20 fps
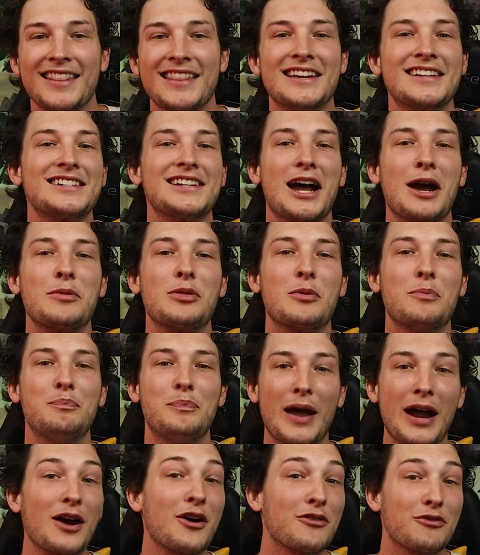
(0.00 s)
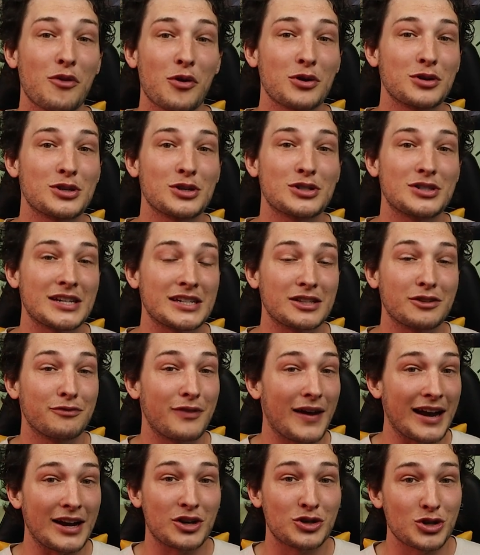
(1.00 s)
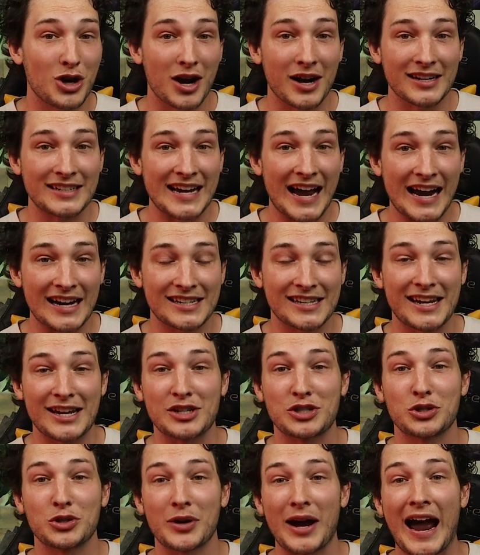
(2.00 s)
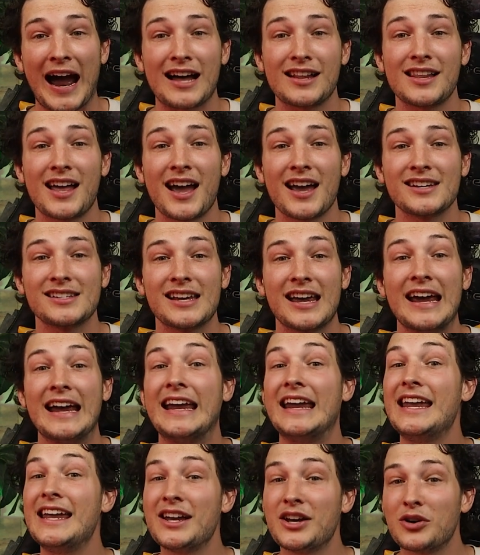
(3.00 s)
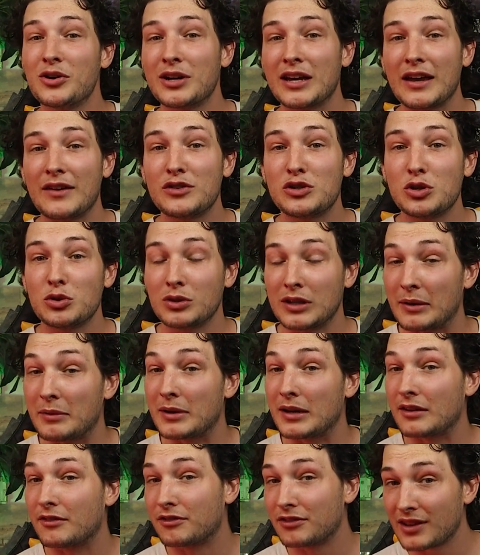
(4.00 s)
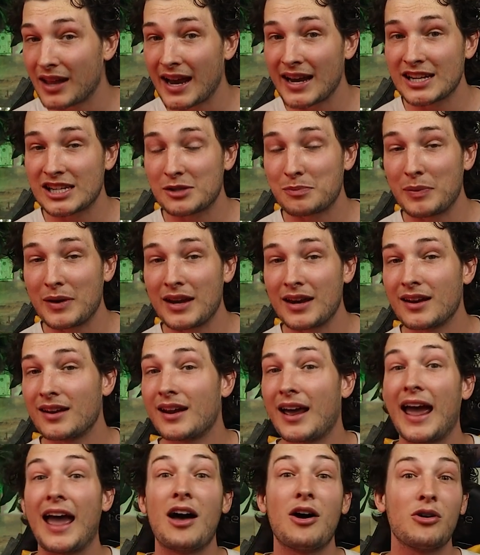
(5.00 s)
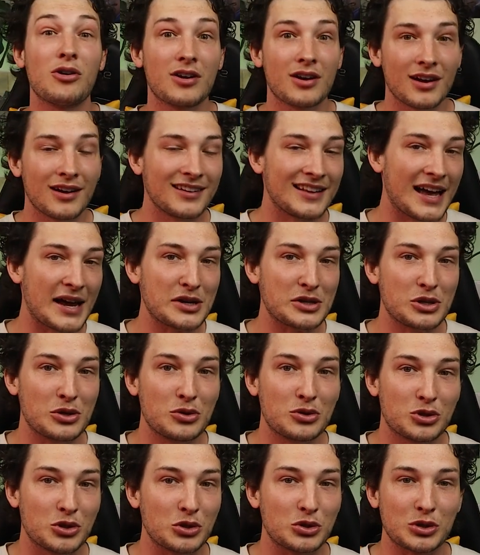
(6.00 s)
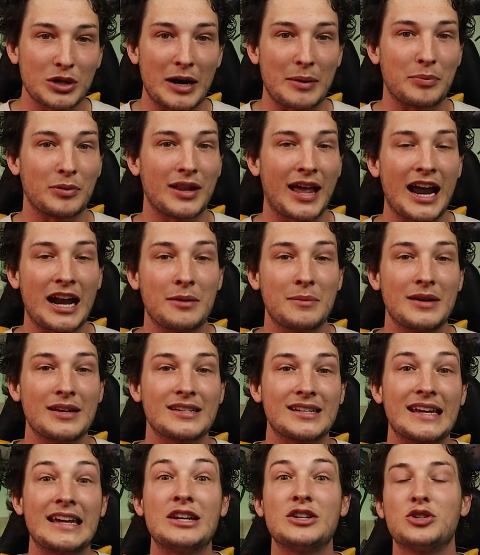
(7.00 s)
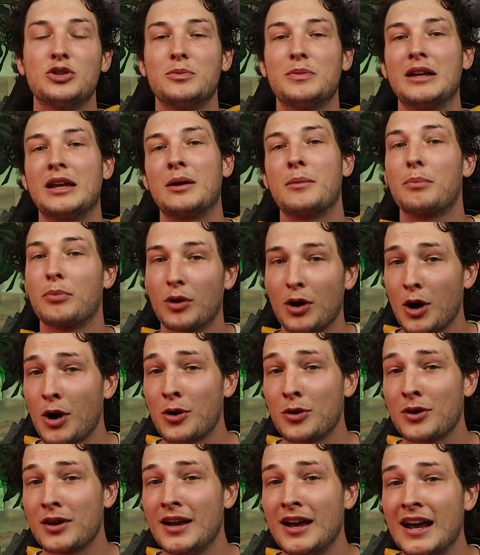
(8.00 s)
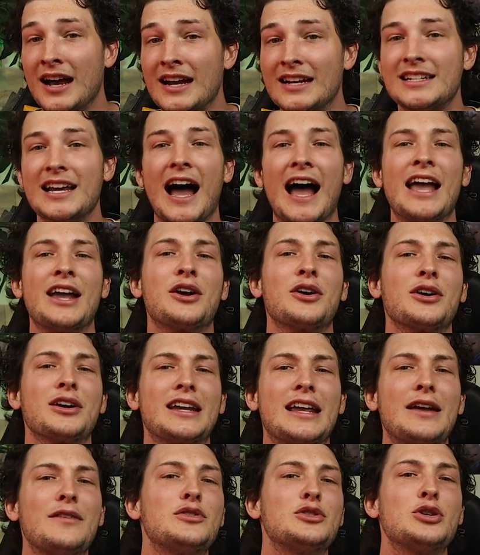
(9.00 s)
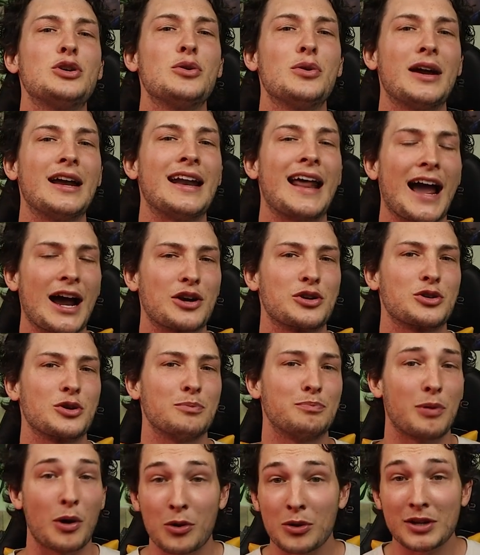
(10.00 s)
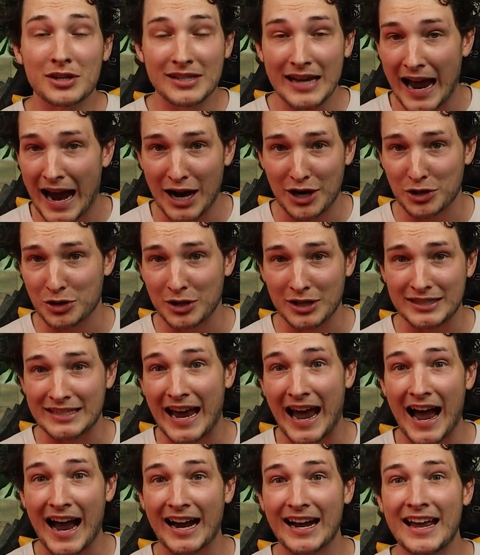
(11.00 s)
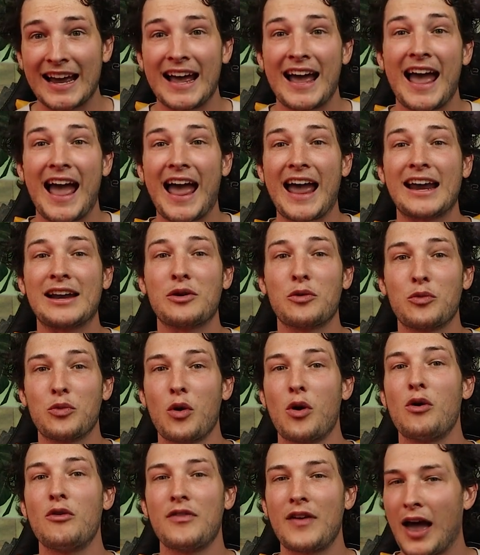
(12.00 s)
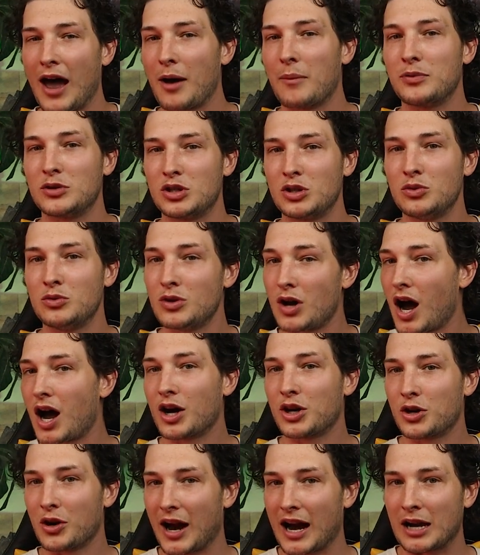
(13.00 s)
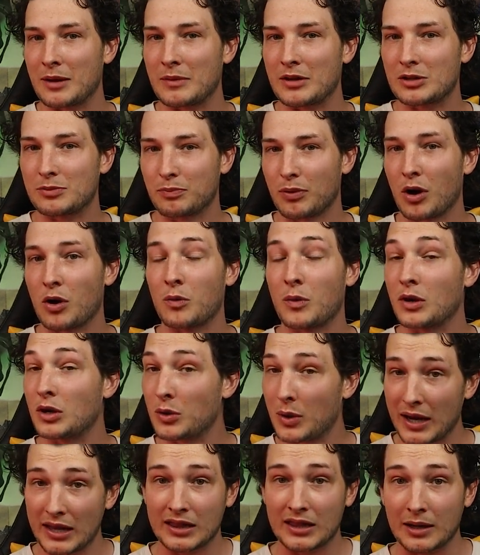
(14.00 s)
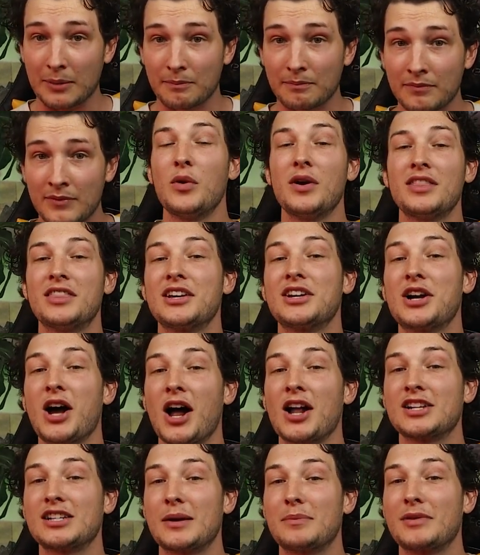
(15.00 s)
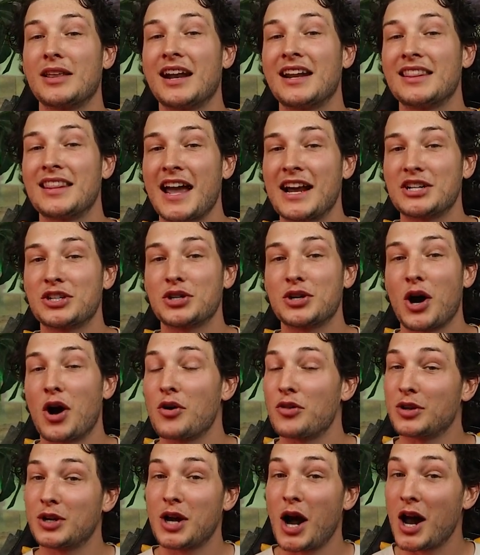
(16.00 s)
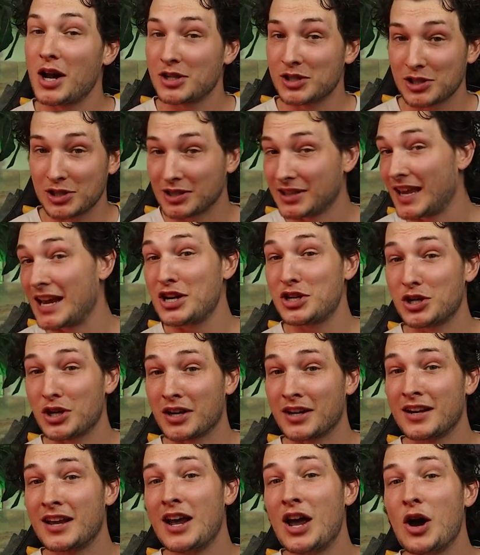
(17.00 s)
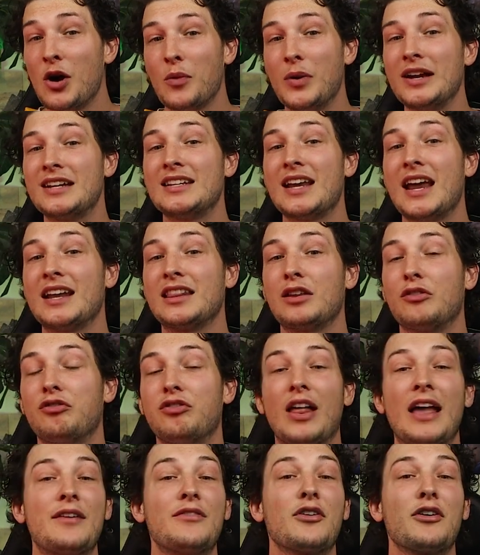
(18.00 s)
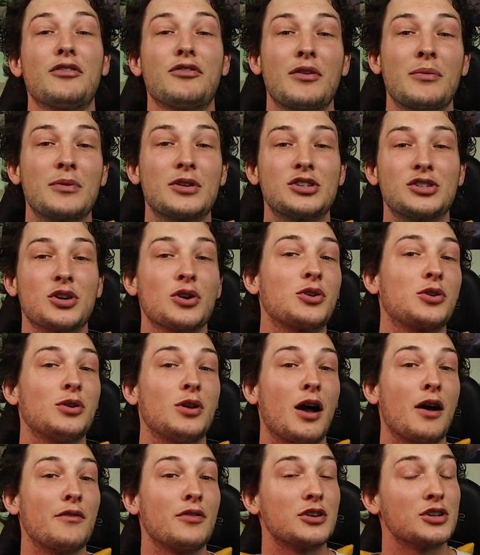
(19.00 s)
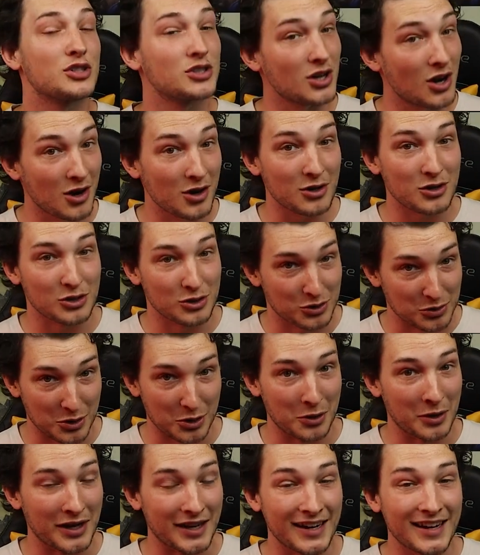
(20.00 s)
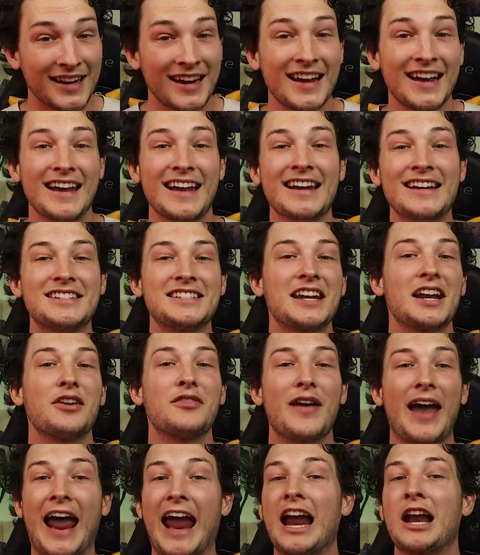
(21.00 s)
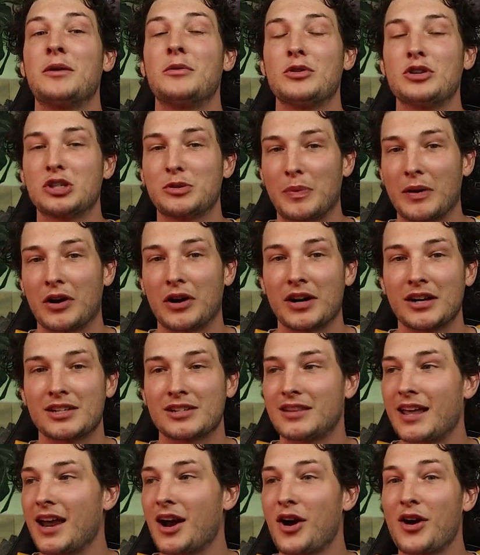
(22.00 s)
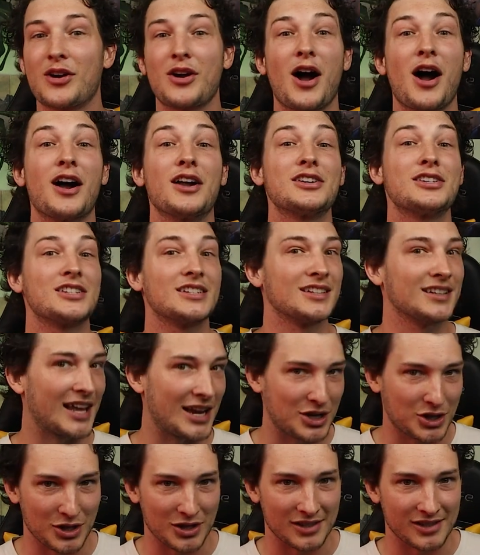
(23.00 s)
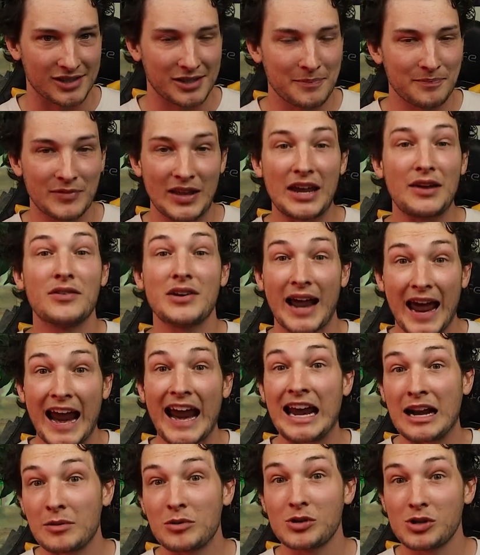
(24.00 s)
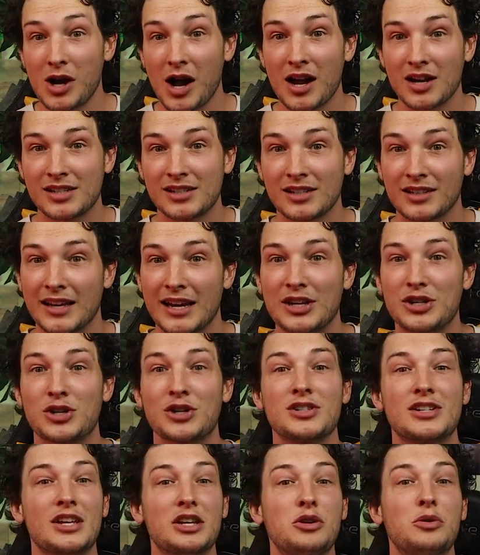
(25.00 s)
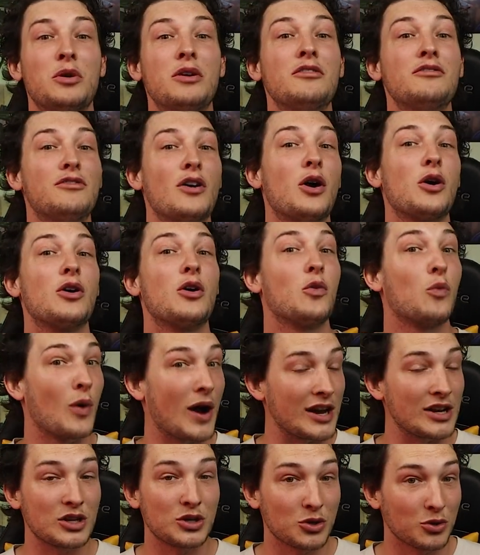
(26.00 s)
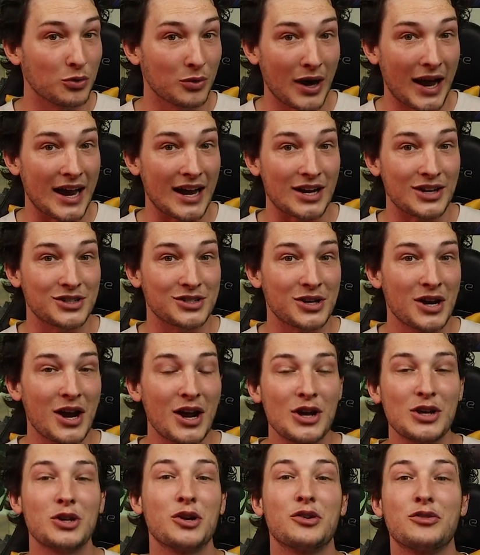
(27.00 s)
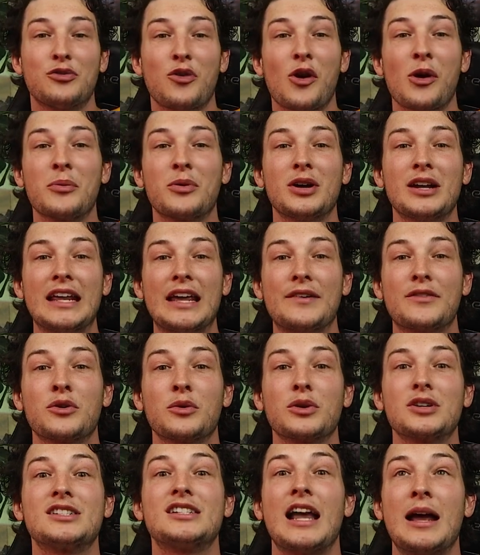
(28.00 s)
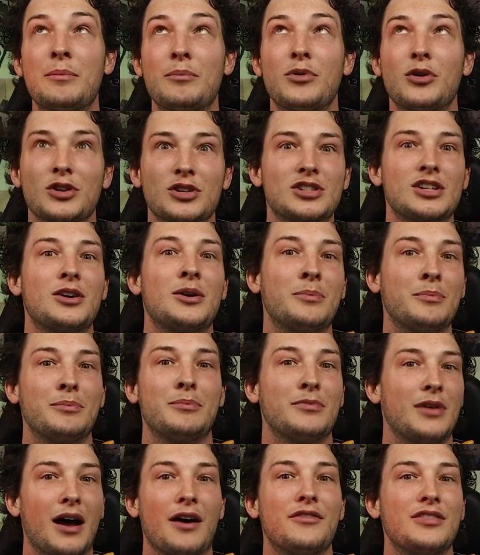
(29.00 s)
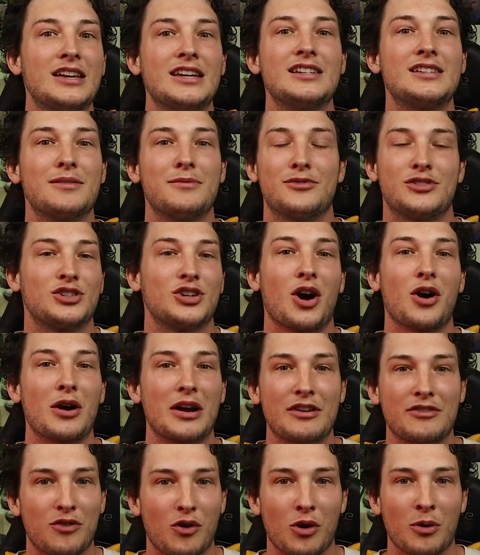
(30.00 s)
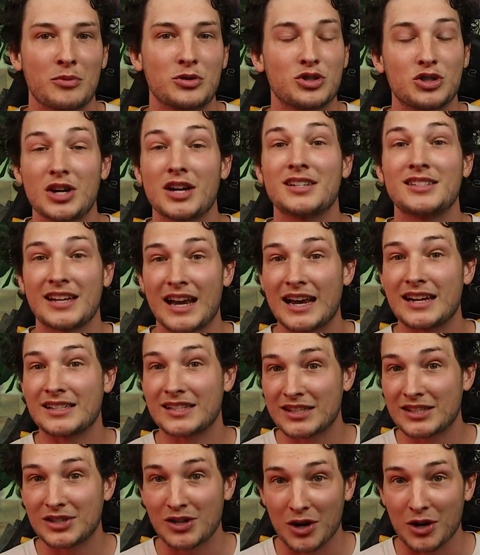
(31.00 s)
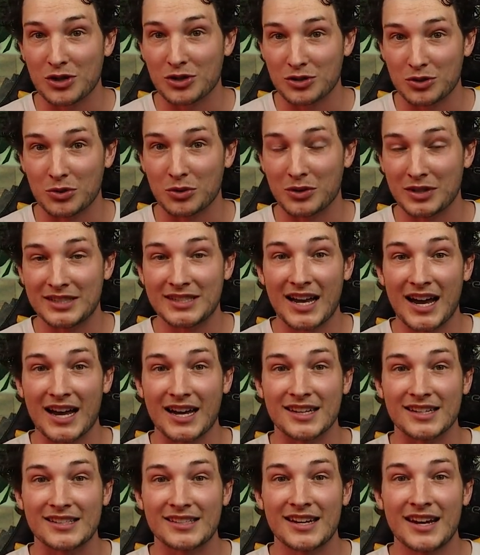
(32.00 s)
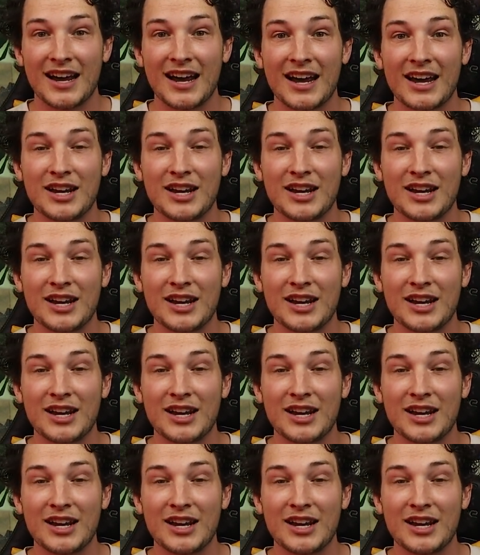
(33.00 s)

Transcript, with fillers: This time the bear forces disadvantage on attacks against your allies, eagle gives you limited flight speed, elk allows you to trample enemies into being prone, tiger gives you an extra bonus action attack, and wolf helps you knock your enemies prone when you hit them. With the concept that I like to call the constellation, we take the flavor from the circle of the stars druid. Instead of of animal spirits, they are constellations. Even animal constellations that you invoke when you rage. Your form could even resemble some of these starry forms just as the Stars Druid does.